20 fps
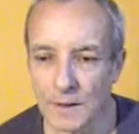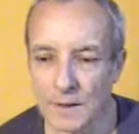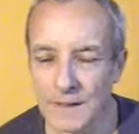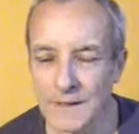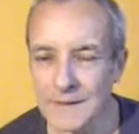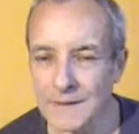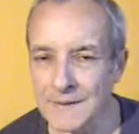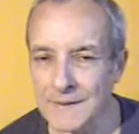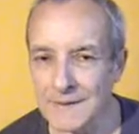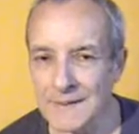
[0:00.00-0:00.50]

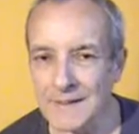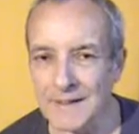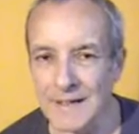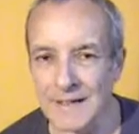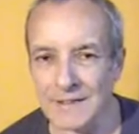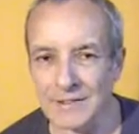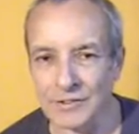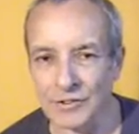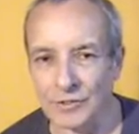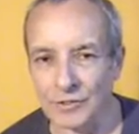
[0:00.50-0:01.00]
This is the
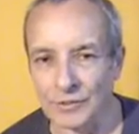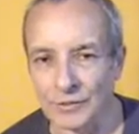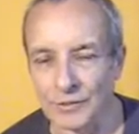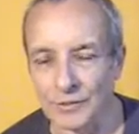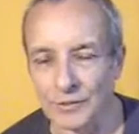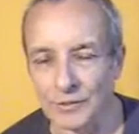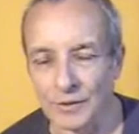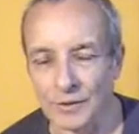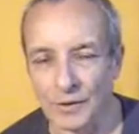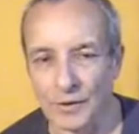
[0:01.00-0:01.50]
nature
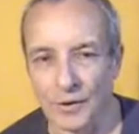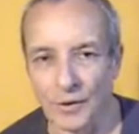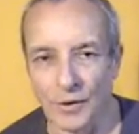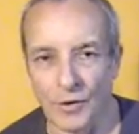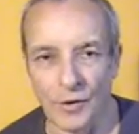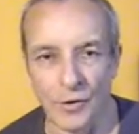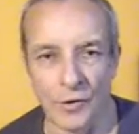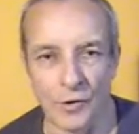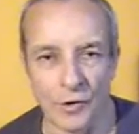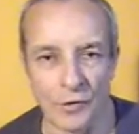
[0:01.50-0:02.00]

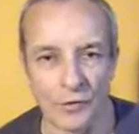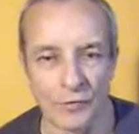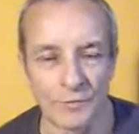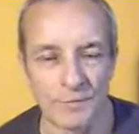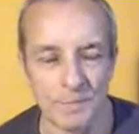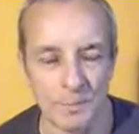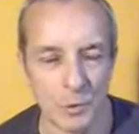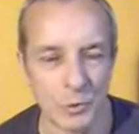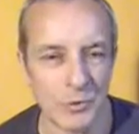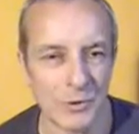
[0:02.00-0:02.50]

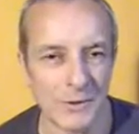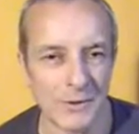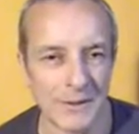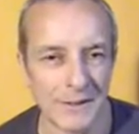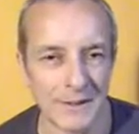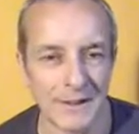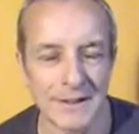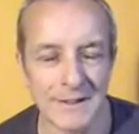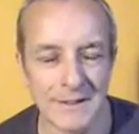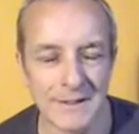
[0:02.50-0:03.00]
of
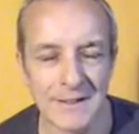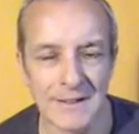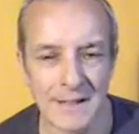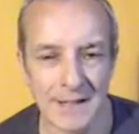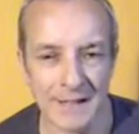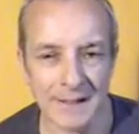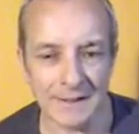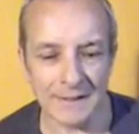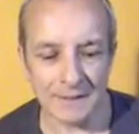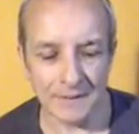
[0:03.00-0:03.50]
Buddhist
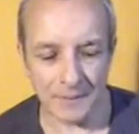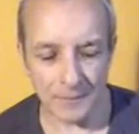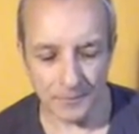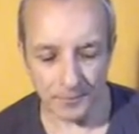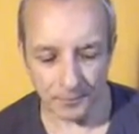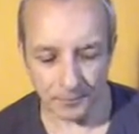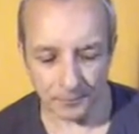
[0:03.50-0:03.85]
insight.